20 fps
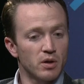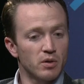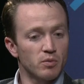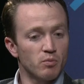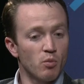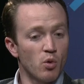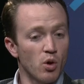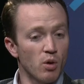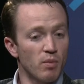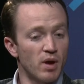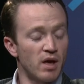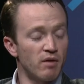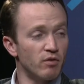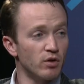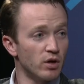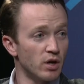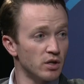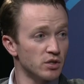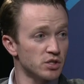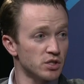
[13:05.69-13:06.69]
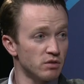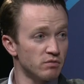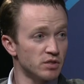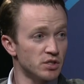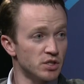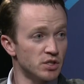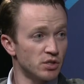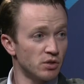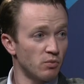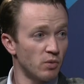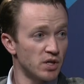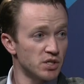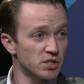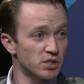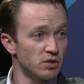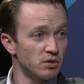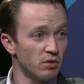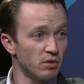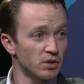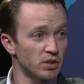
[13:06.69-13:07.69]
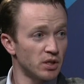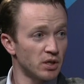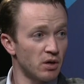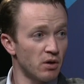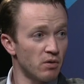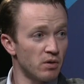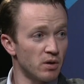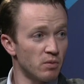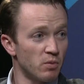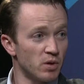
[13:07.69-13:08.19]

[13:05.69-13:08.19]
more behavioral health services in western North Dakota.